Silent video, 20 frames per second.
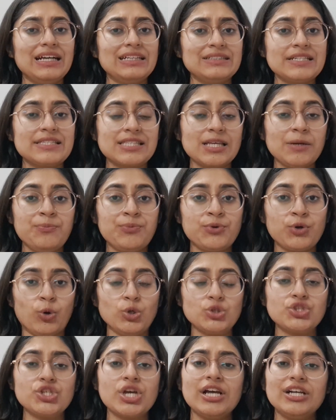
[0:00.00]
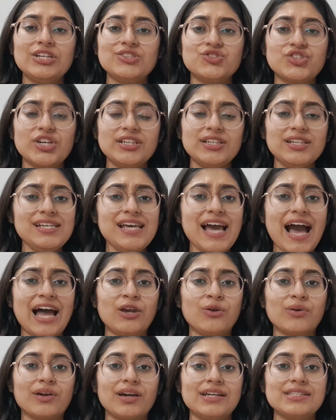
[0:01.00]
This approach generally
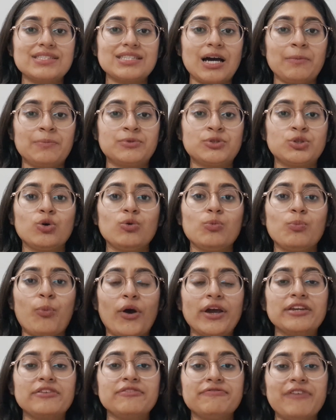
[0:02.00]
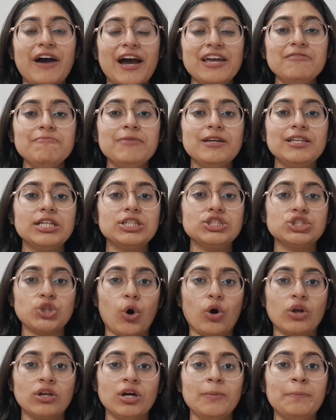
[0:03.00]
allocates up to $0.5 million
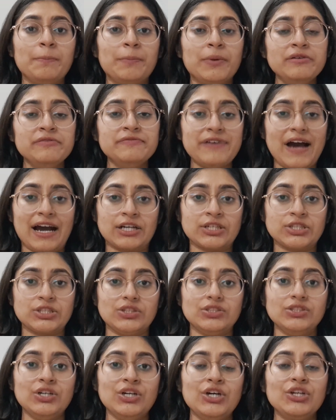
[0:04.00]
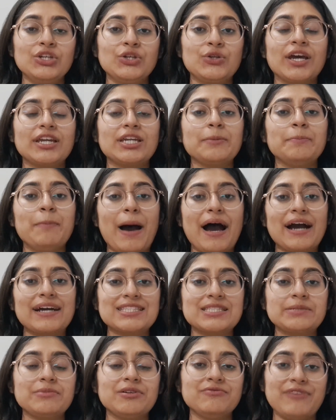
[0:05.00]
per factor to get a
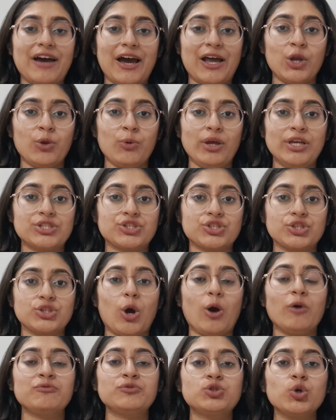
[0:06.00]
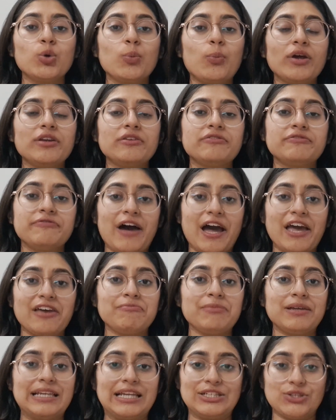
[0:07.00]
maximum valuation of
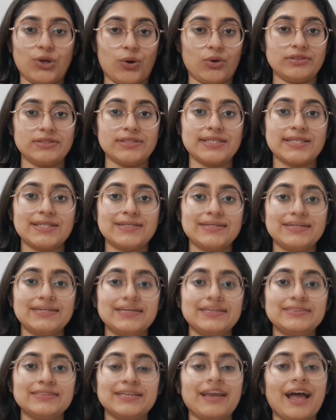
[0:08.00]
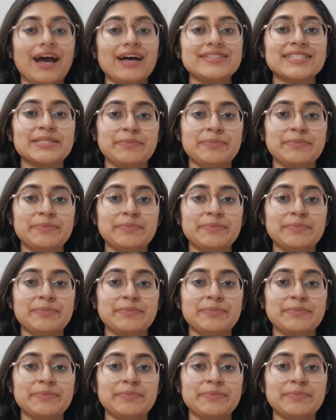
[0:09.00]
$2.5 million. The last